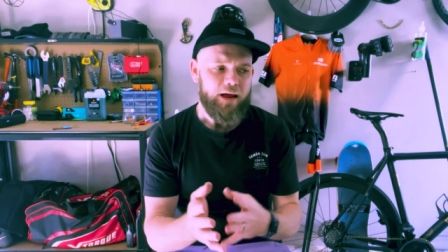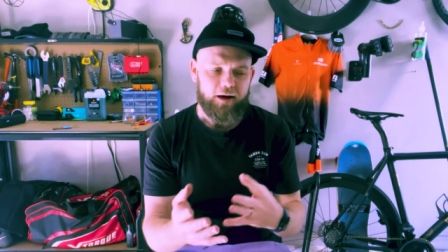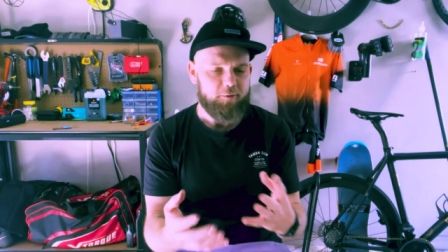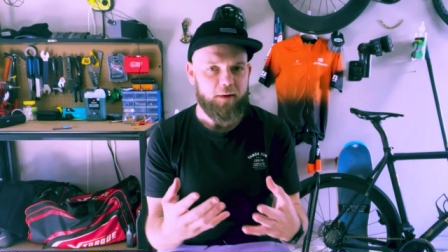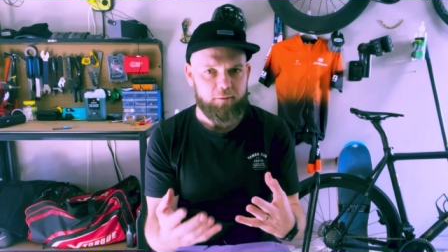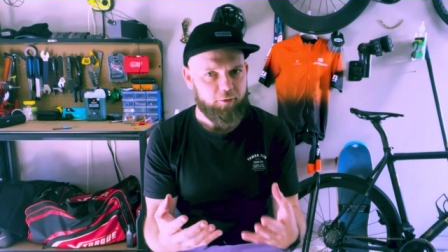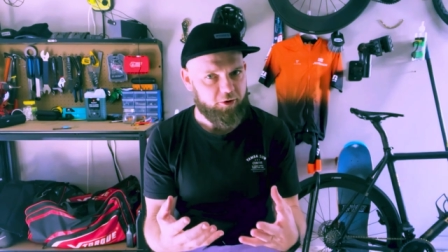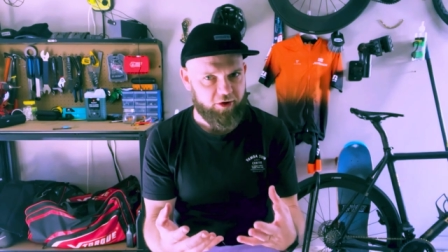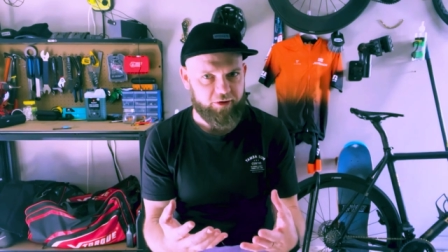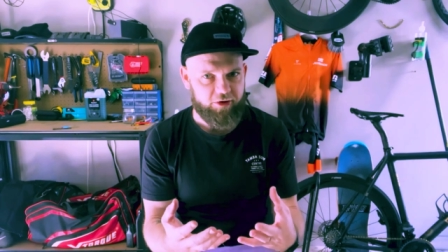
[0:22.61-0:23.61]
It's been a
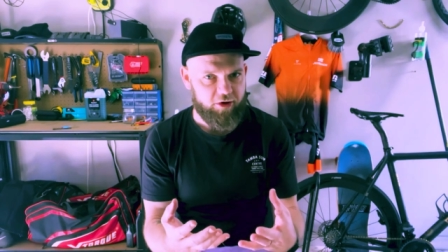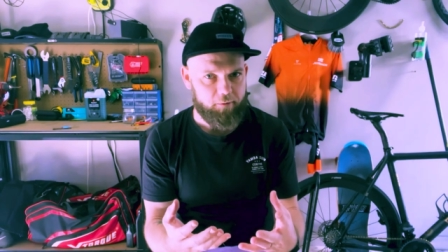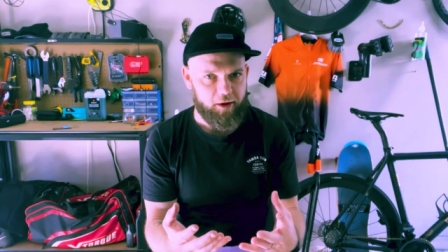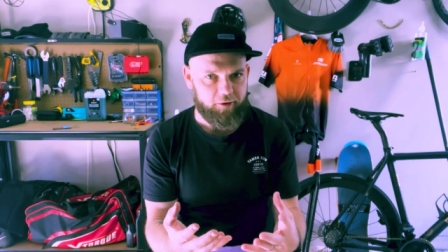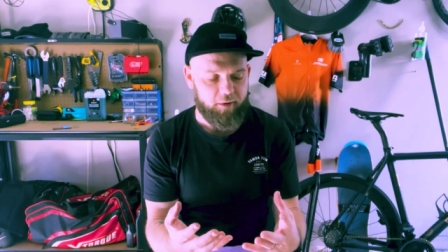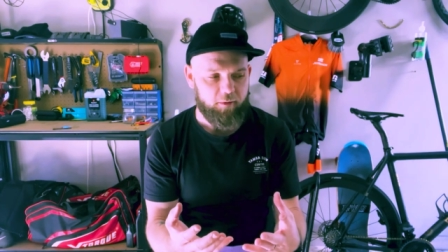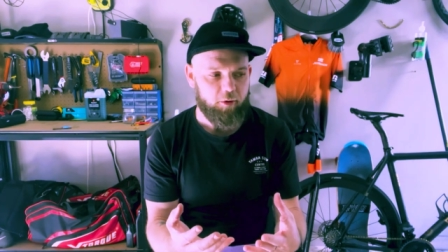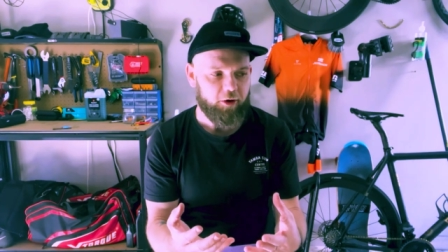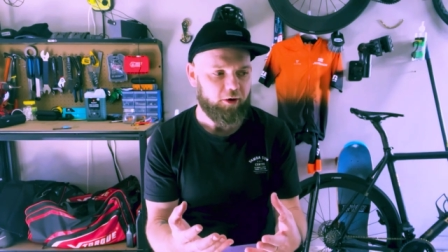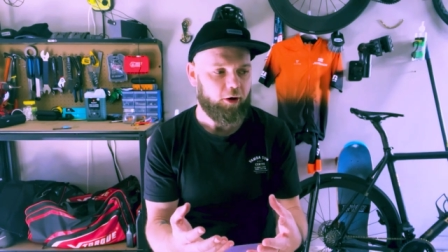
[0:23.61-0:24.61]
project that Jet Black's been
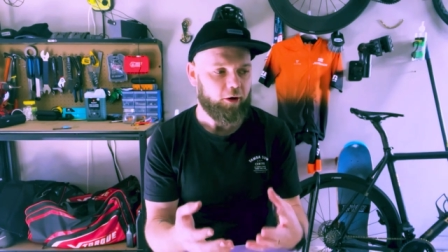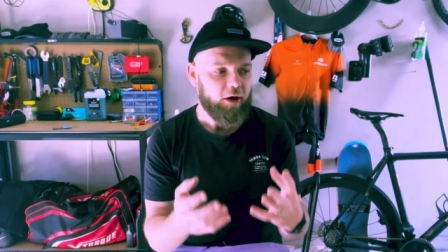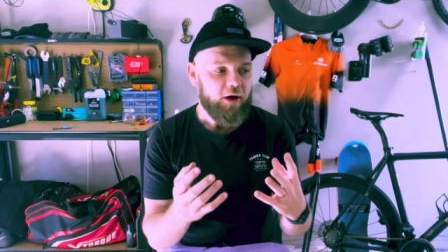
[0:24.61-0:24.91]
working on